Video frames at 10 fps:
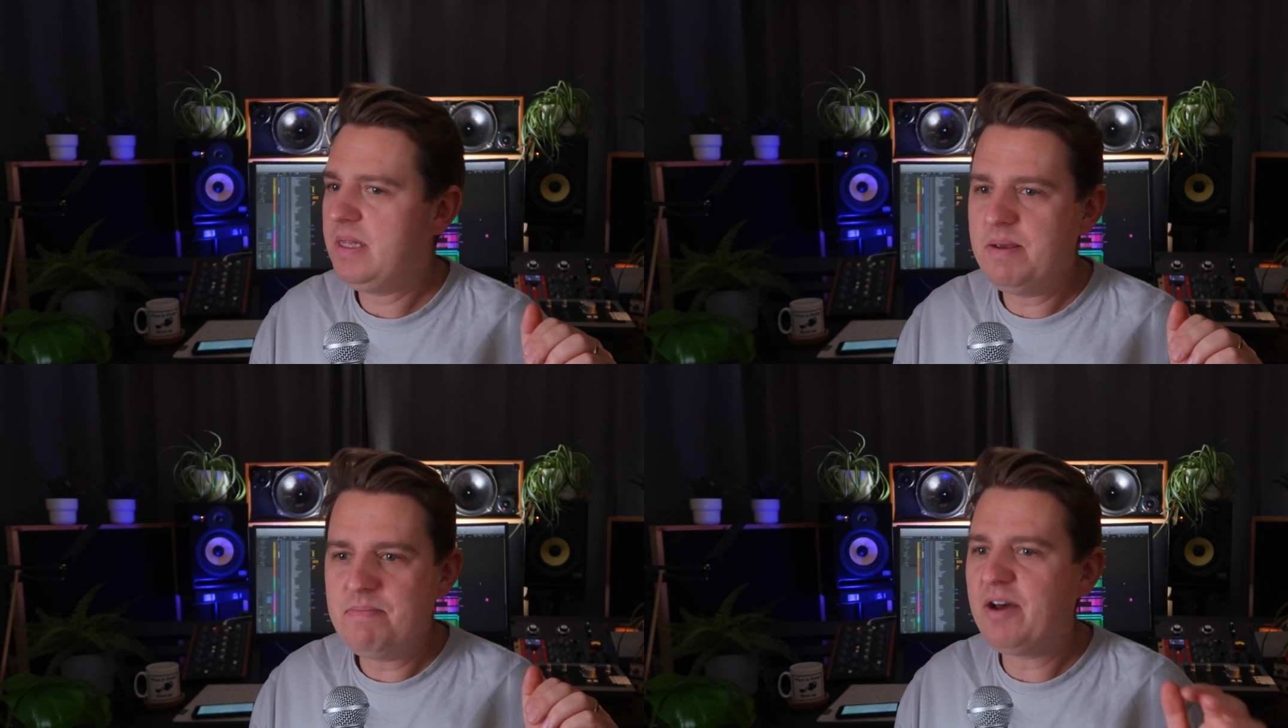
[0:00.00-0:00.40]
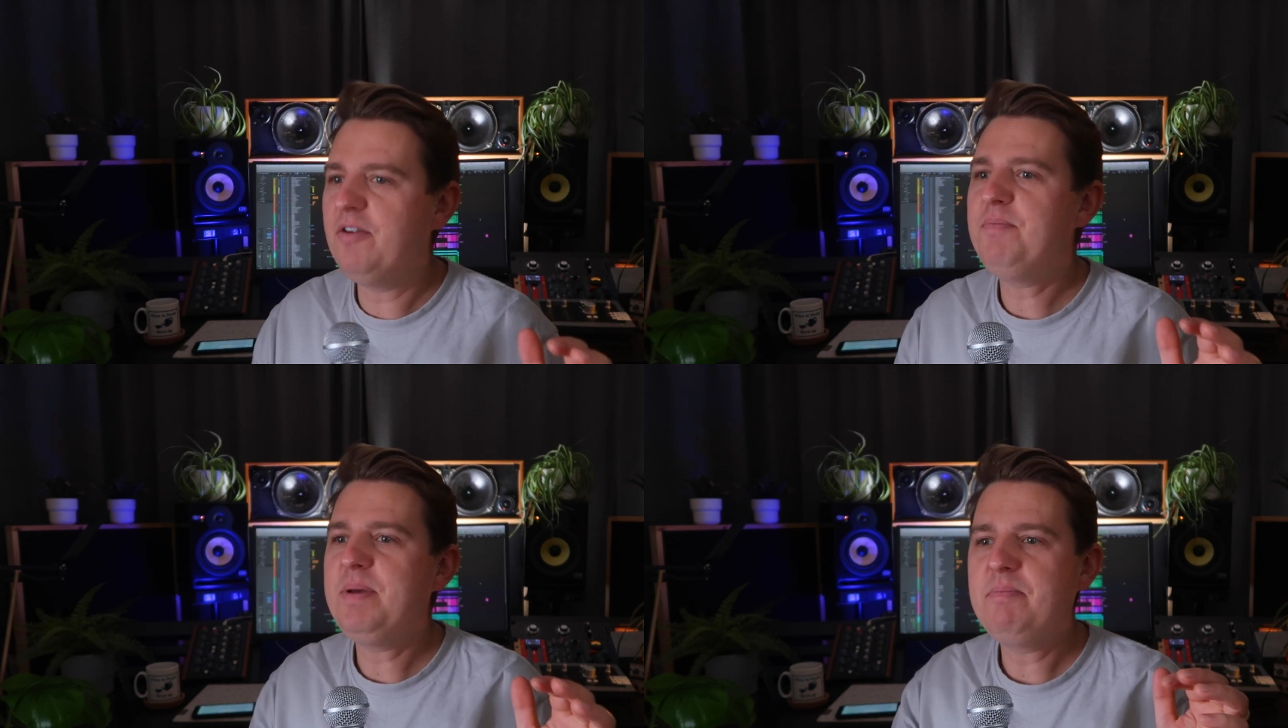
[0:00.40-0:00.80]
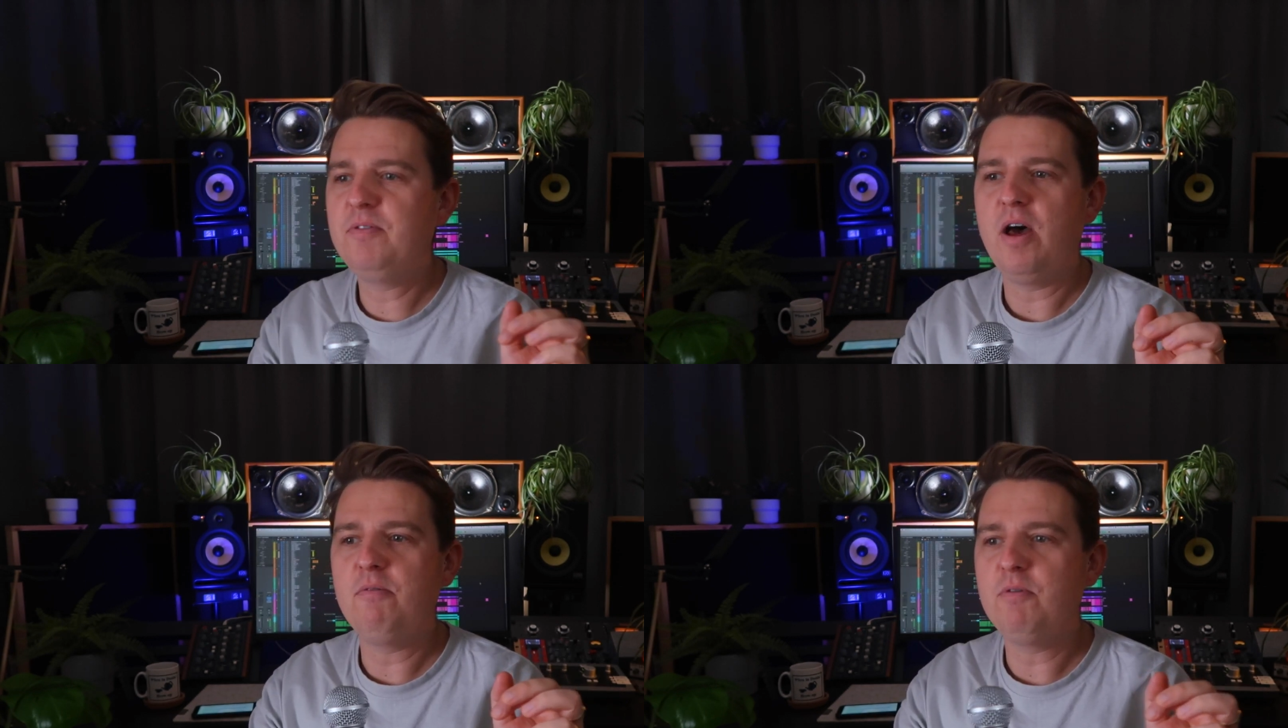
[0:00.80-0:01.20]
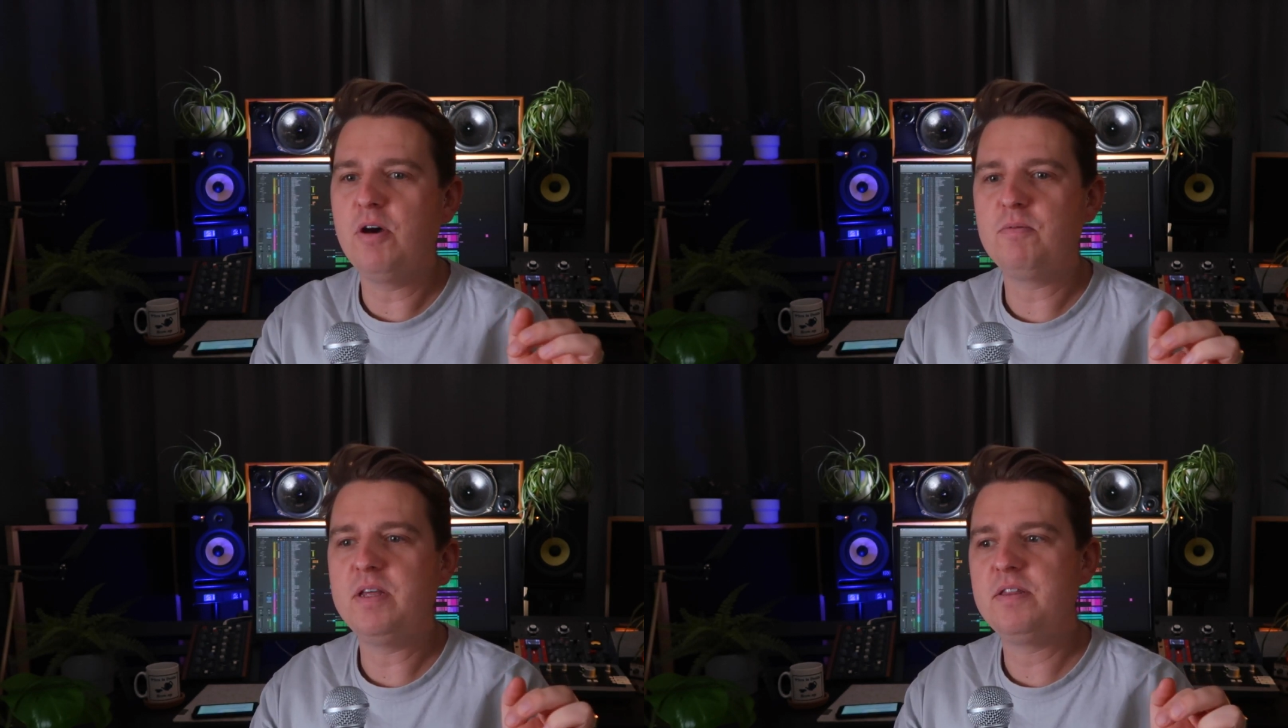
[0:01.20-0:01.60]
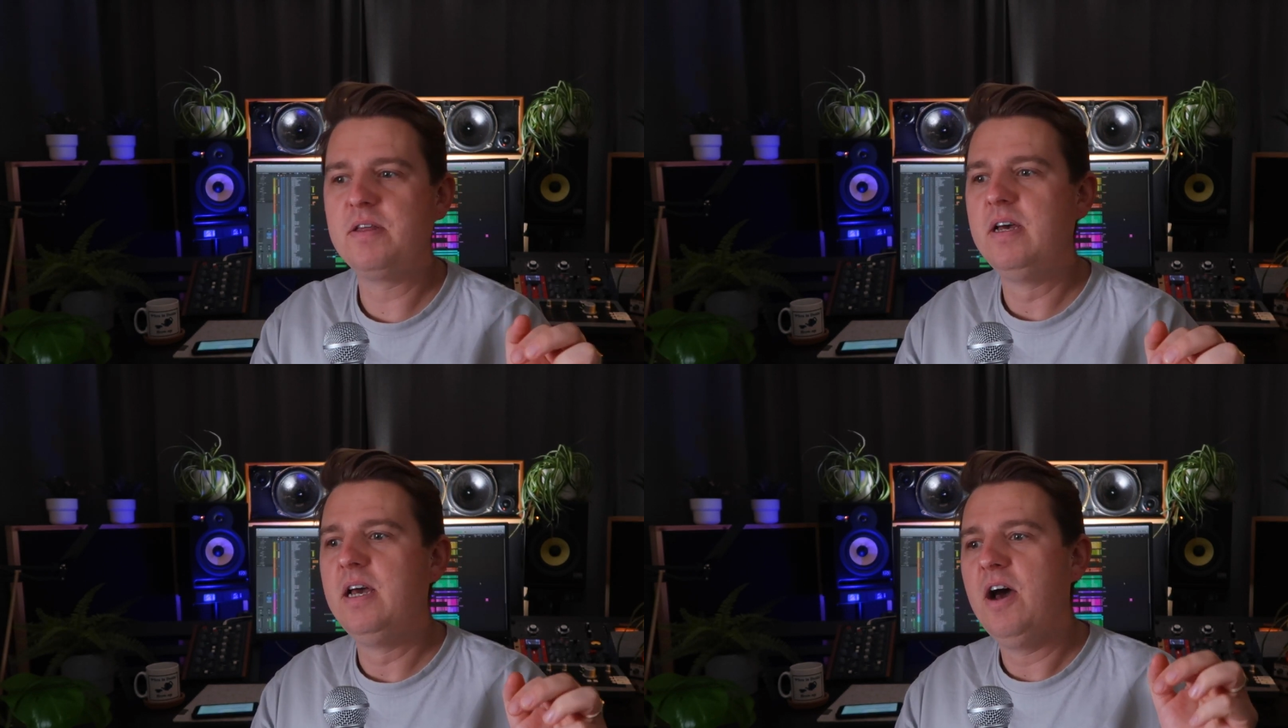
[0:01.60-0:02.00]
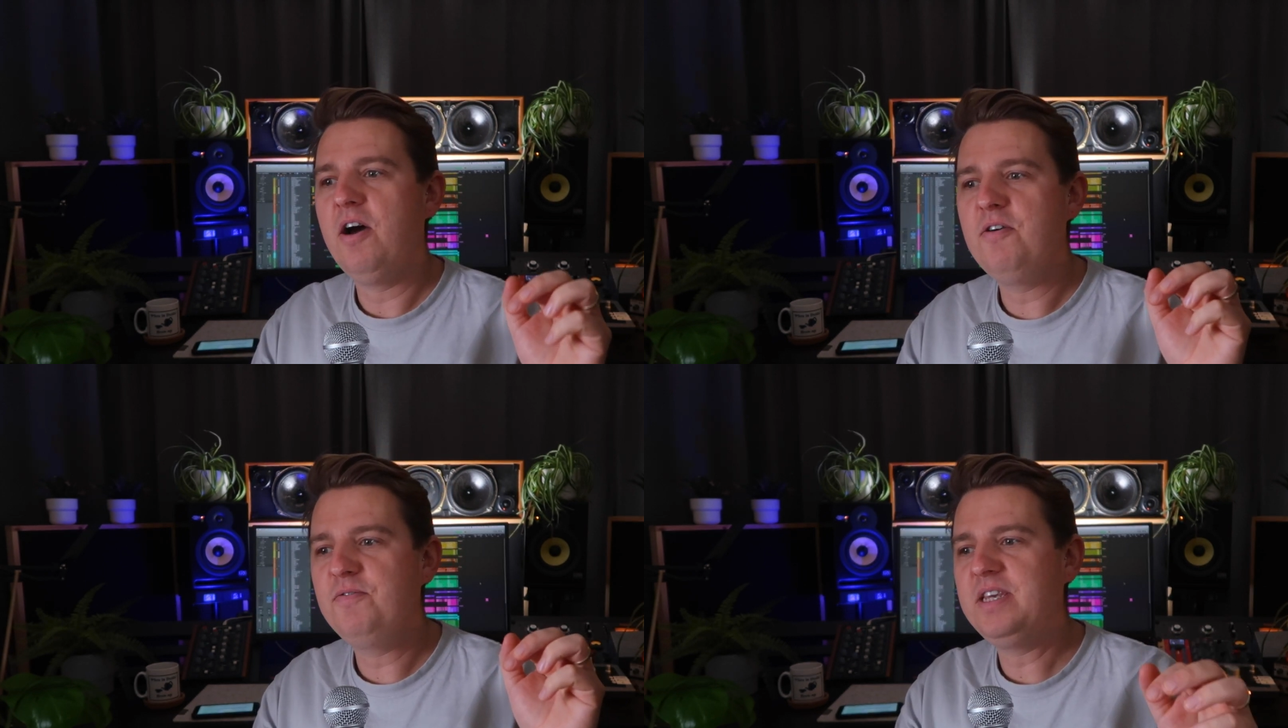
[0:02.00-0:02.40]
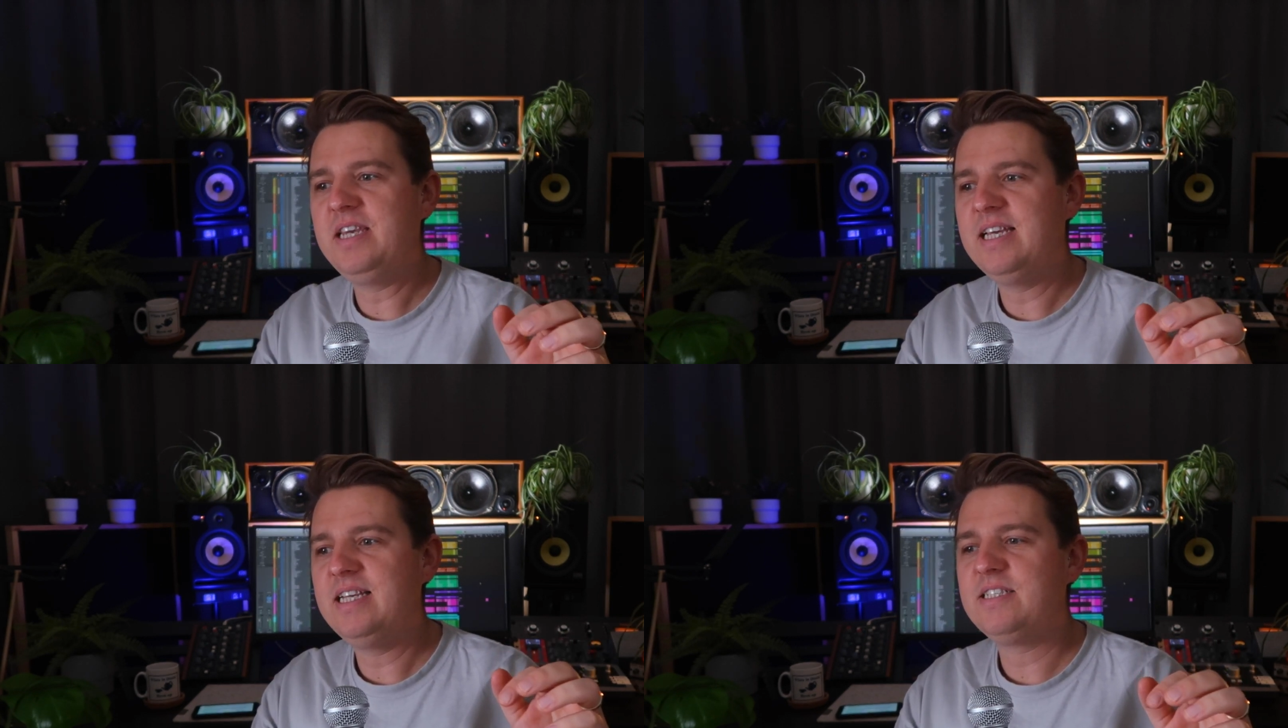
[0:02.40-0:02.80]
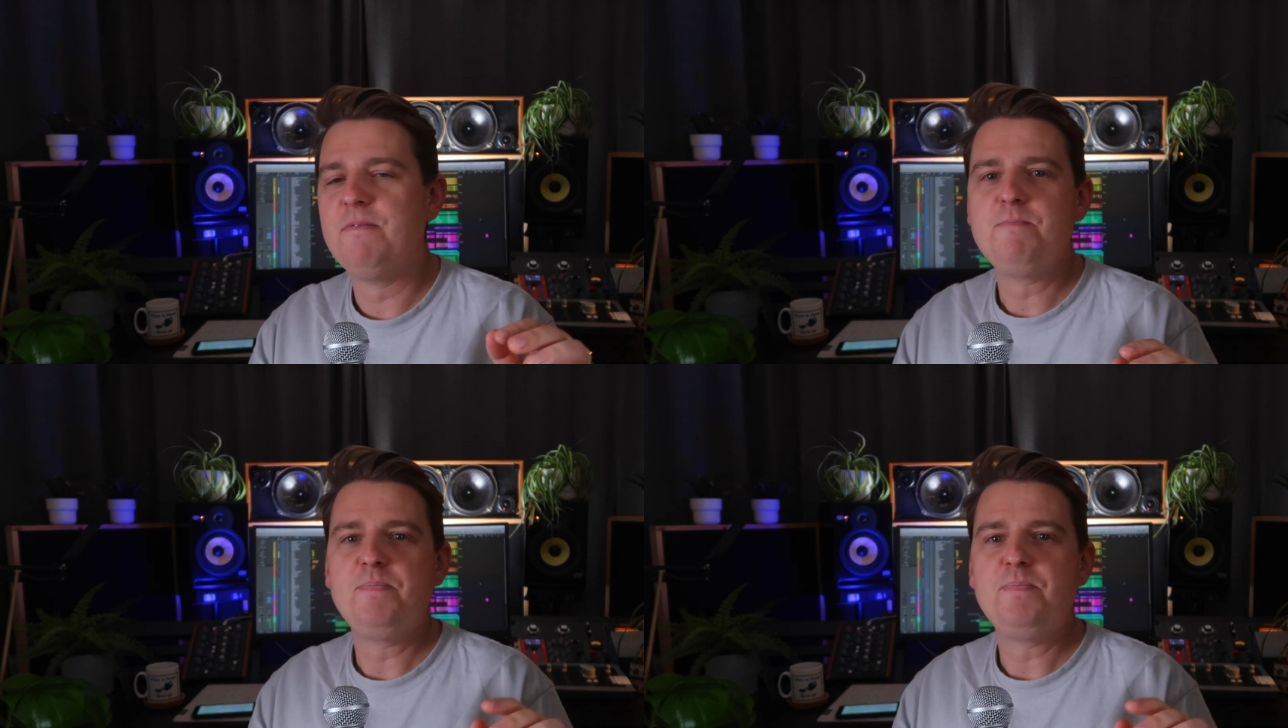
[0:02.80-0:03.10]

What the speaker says: The amount of people that I work with over the years